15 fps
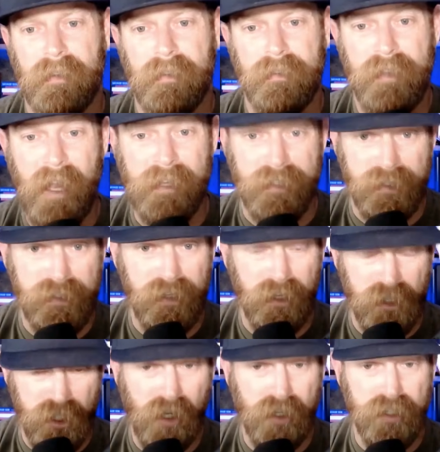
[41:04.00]
Yes,
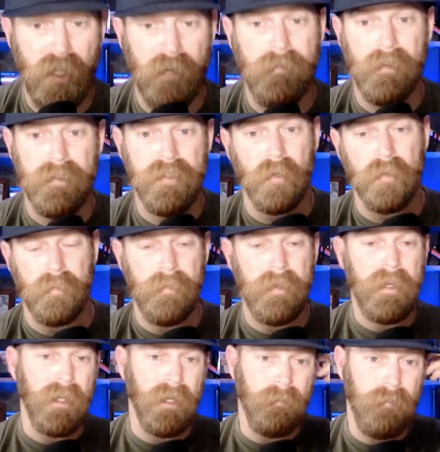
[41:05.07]
share stuff on social
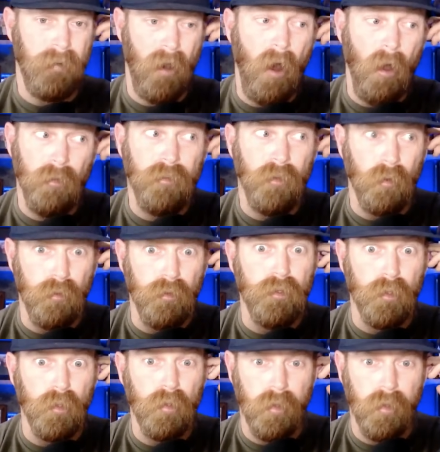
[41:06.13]
media, but also do the